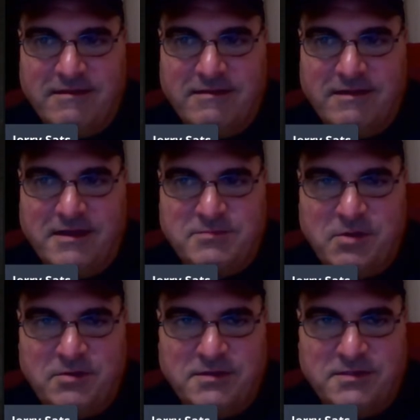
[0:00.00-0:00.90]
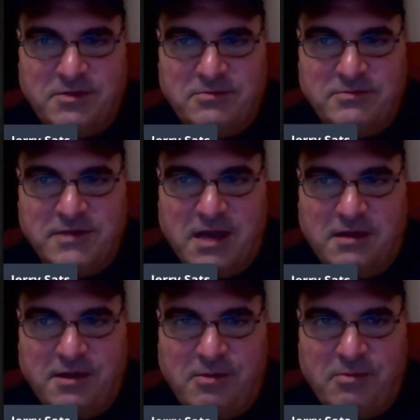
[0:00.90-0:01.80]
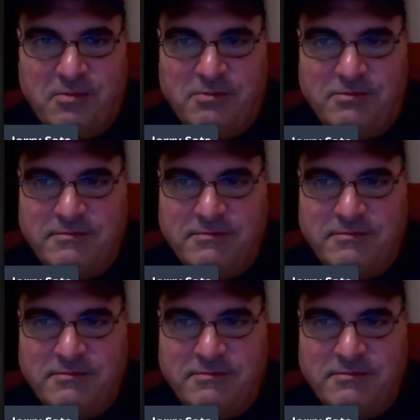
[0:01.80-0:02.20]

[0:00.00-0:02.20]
Yeah, Smoking Joe's got to go.